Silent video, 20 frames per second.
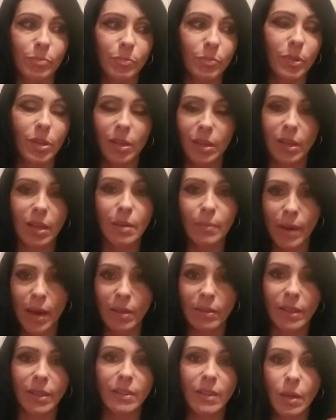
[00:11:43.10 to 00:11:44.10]
going to come
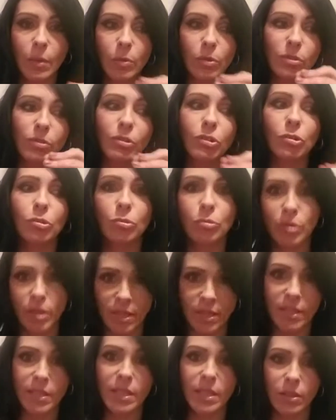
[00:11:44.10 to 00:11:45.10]
out. Like, they were
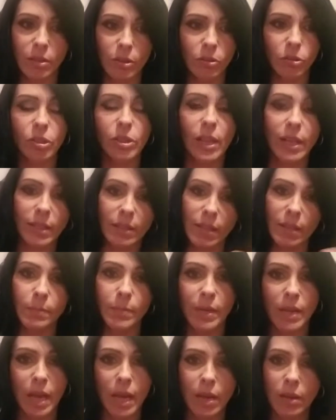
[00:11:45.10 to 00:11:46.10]
creased in there. It looked like they'd
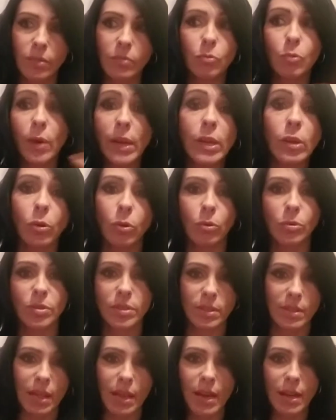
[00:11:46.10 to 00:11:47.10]
been
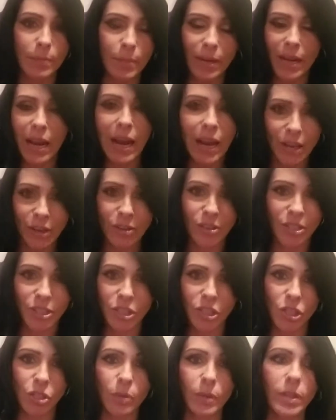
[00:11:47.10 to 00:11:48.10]
wrinkles that had been ironed
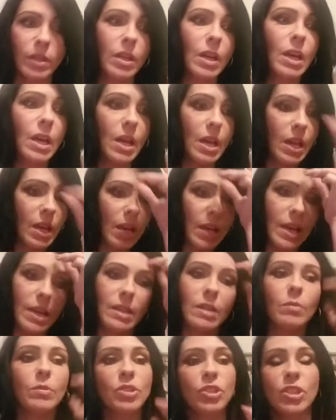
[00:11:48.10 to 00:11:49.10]
into it,
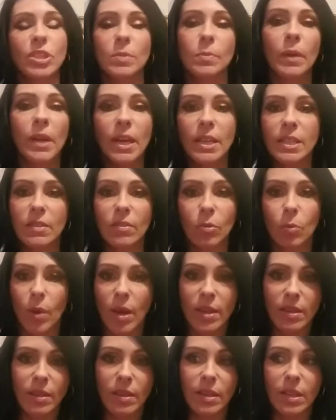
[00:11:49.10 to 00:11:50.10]
and it was just because of the
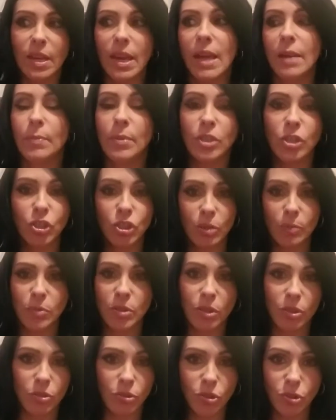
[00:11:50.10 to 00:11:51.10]
way that it had been shipped
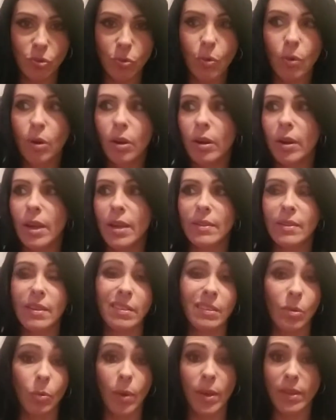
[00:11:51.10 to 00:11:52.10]
to their store and
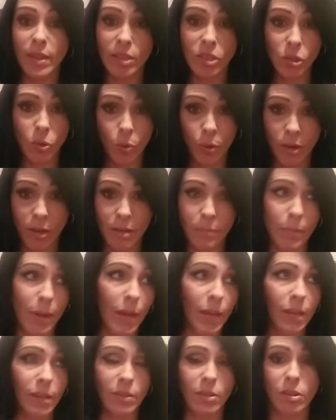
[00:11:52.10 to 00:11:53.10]
then the way they stored it
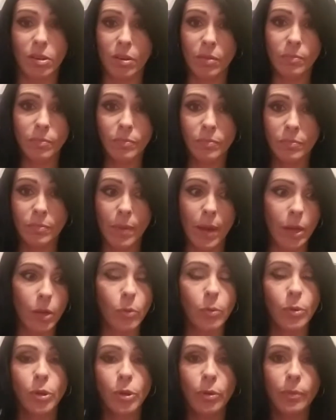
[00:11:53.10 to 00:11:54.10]
back in their back
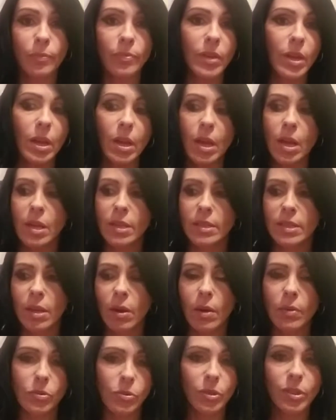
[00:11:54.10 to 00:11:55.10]
room. So
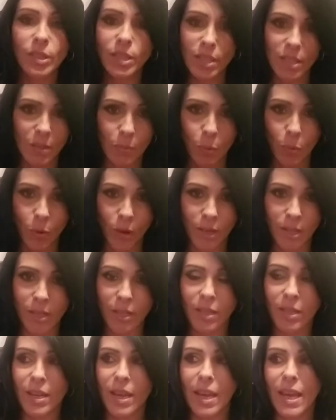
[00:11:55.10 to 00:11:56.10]
I was really
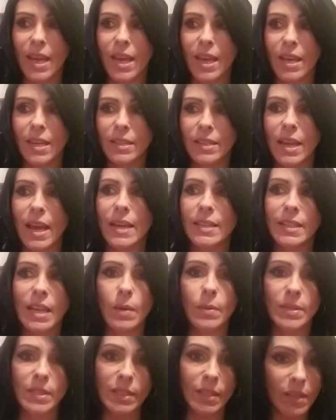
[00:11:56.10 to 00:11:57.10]
disappointed, and as I
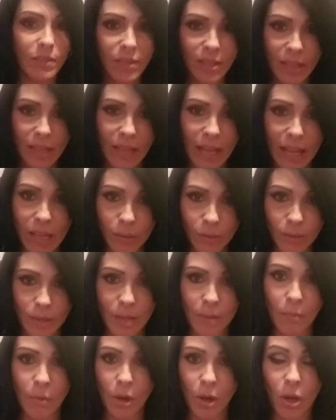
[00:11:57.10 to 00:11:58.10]
was leaving the
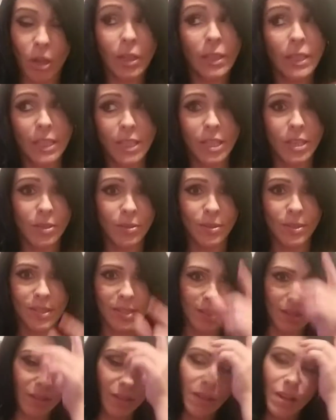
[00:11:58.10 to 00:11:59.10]
Galleria Mall in
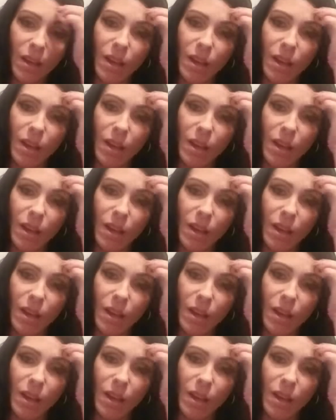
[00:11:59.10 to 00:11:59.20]
Houston,